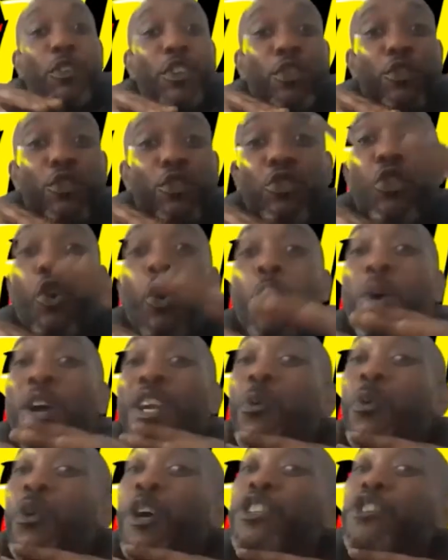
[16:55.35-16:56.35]
know what
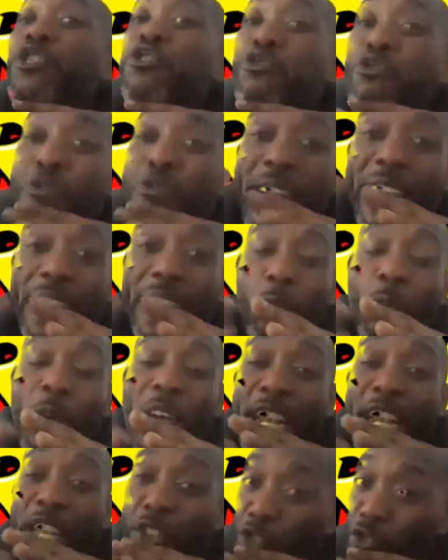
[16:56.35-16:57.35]
the word trend,
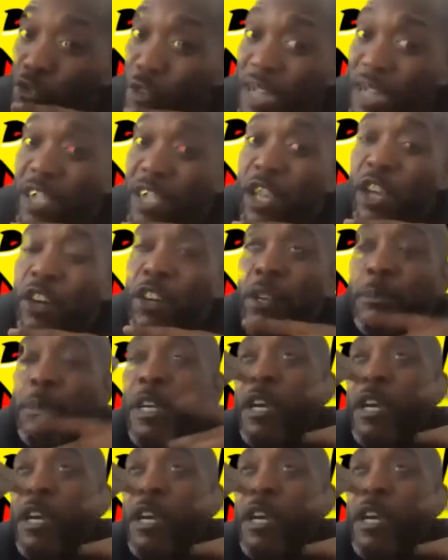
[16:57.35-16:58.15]
where the trends are going to be